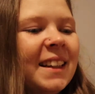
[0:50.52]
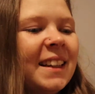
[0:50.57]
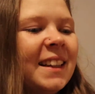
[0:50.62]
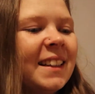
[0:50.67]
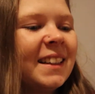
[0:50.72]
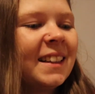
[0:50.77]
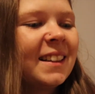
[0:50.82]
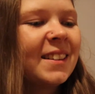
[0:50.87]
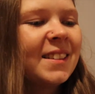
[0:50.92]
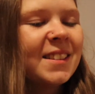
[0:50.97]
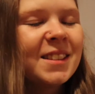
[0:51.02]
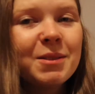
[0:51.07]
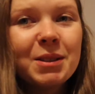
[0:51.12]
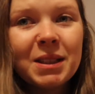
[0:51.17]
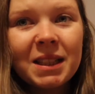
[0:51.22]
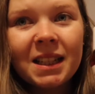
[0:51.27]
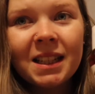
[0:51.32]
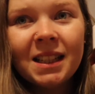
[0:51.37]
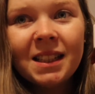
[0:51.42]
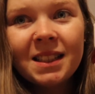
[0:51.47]
And I got some
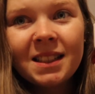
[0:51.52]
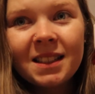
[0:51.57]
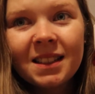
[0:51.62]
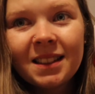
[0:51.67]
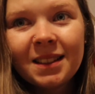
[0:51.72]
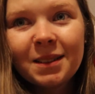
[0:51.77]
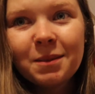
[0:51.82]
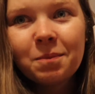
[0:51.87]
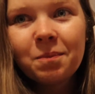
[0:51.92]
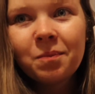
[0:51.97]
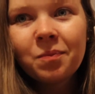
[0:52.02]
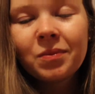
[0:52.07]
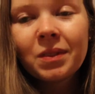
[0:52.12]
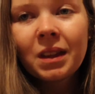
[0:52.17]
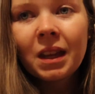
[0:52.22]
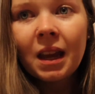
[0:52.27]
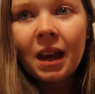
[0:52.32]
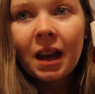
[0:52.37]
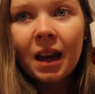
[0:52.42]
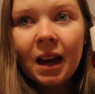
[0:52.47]
of this,
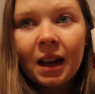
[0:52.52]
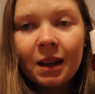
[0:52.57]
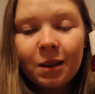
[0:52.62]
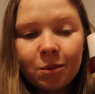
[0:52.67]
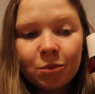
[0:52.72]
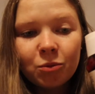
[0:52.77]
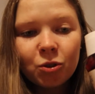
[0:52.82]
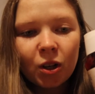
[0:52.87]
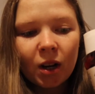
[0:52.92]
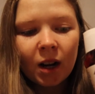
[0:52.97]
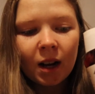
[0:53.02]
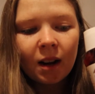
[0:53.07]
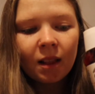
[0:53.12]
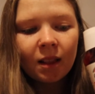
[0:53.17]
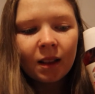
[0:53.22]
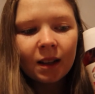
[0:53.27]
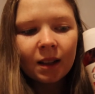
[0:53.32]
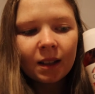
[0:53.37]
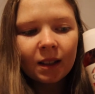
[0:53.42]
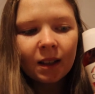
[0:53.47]
and I'm trying to
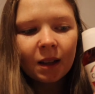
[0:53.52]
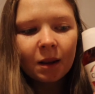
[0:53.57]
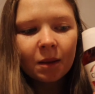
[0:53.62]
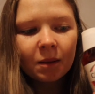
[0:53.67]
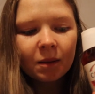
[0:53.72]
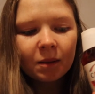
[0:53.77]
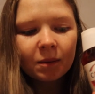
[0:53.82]
like